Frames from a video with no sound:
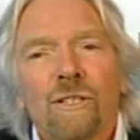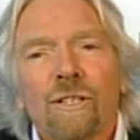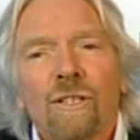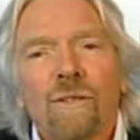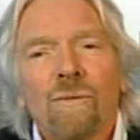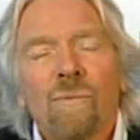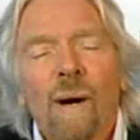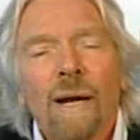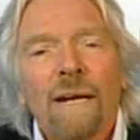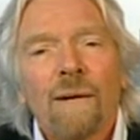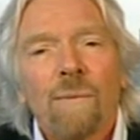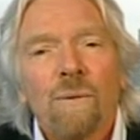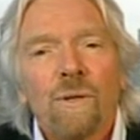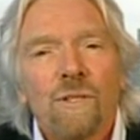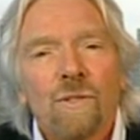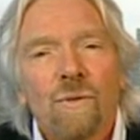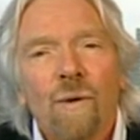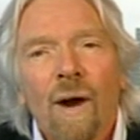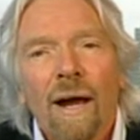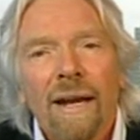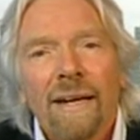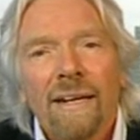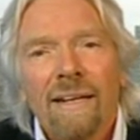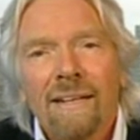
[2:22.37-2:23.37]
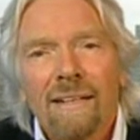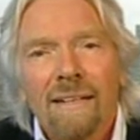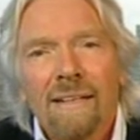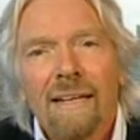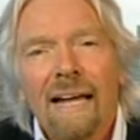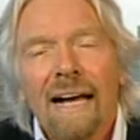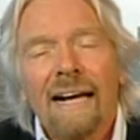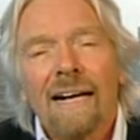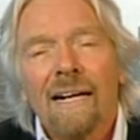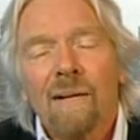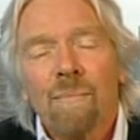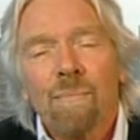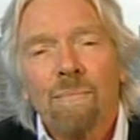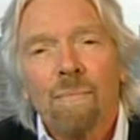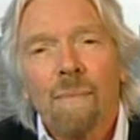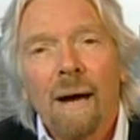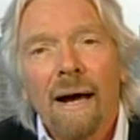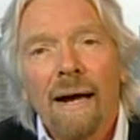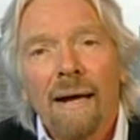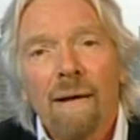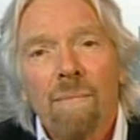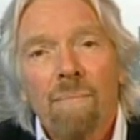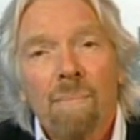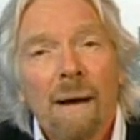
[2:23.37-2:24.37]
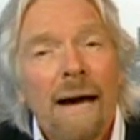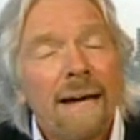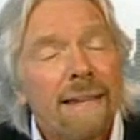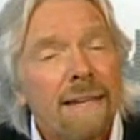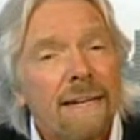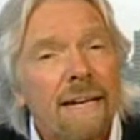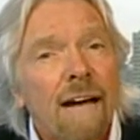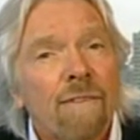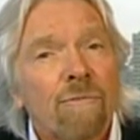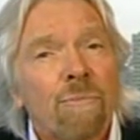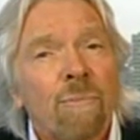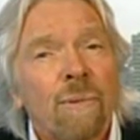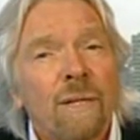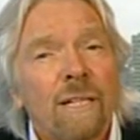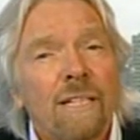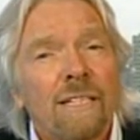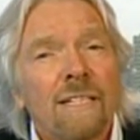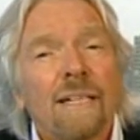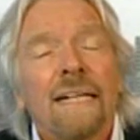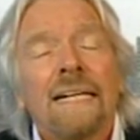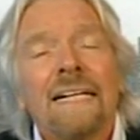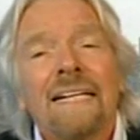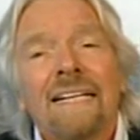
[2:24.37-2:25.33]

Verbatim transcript: to when it was run um, by by the government.